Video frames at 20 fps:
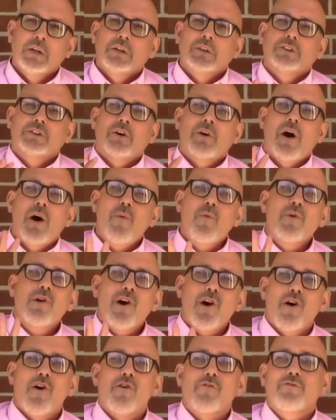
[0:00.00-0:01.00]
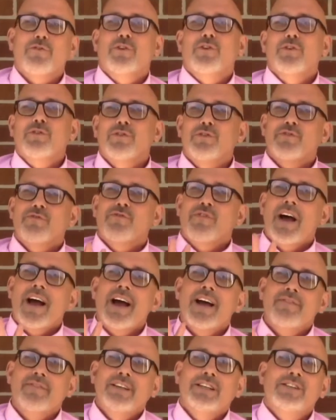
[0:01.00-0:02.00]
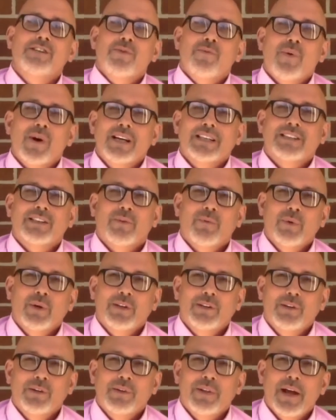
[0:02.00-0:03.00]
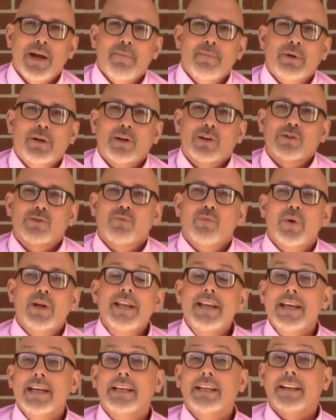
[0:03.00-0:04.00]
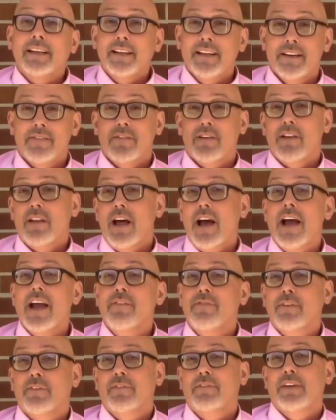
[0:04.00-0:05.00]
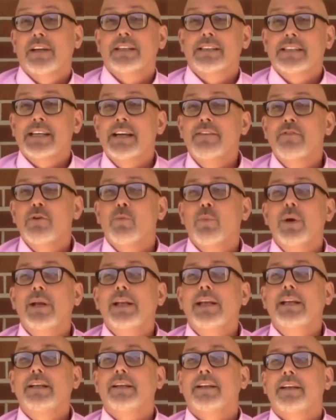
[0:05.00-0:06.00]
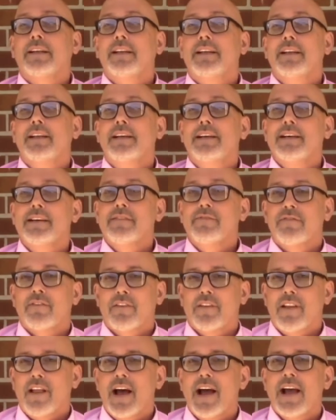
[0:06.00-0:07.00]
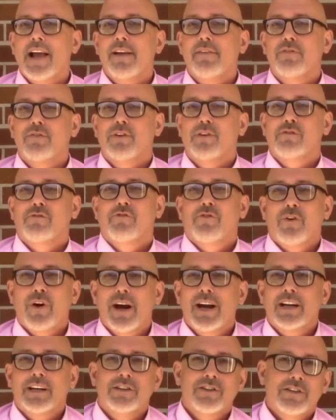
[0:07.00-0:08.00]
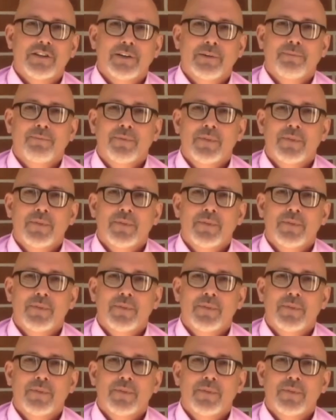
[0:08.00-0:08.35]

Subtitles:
So I want to offer you 5 easy ways that we do that, because we need to live a life of thanksgiving. We need to live lives of gratitude.